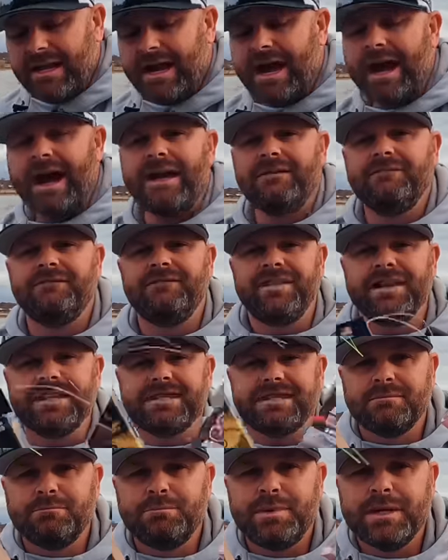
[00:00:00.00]
a high
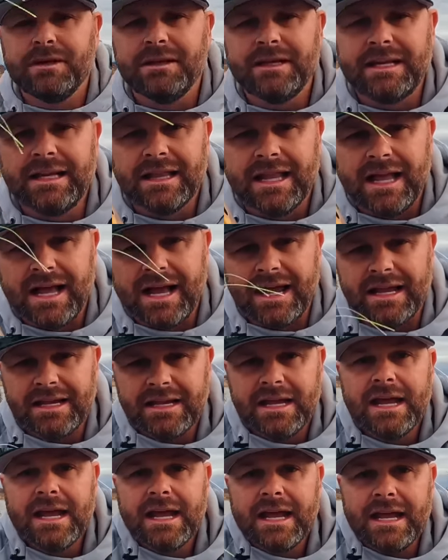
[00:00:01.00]
visibility line
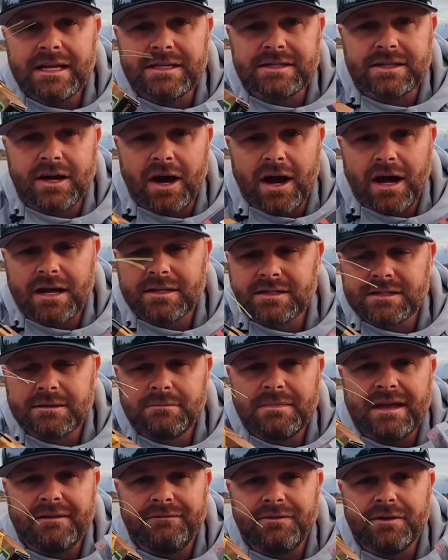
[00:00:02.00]
is
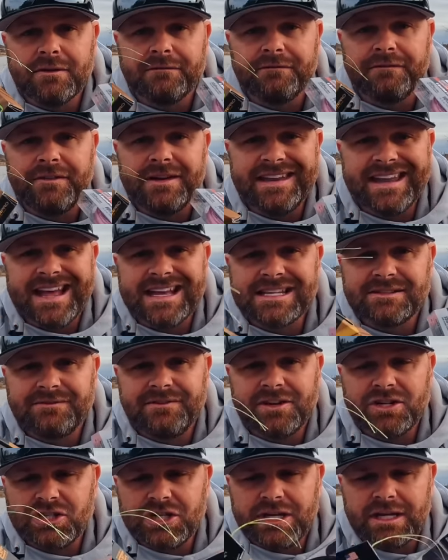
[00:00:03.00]
awesome if you're finesse
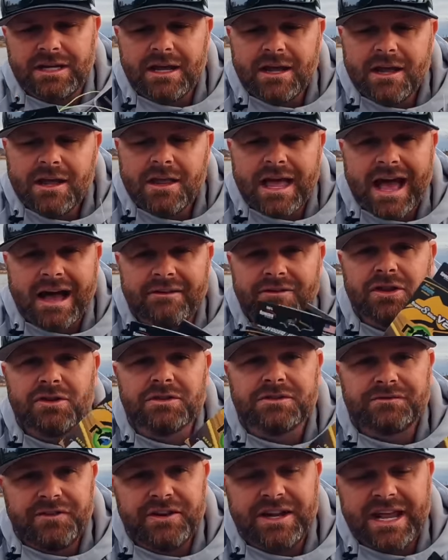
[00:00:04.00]
fishing, having
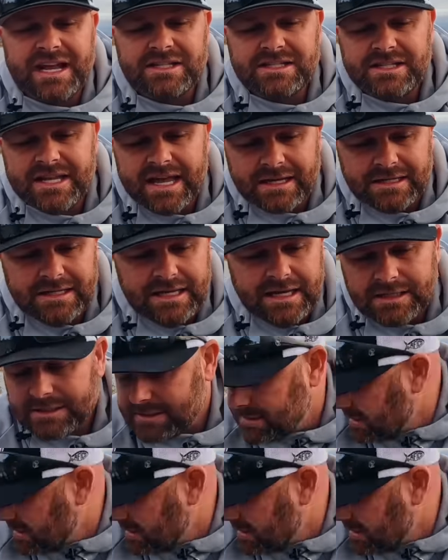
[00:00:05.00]
those finesse techniques.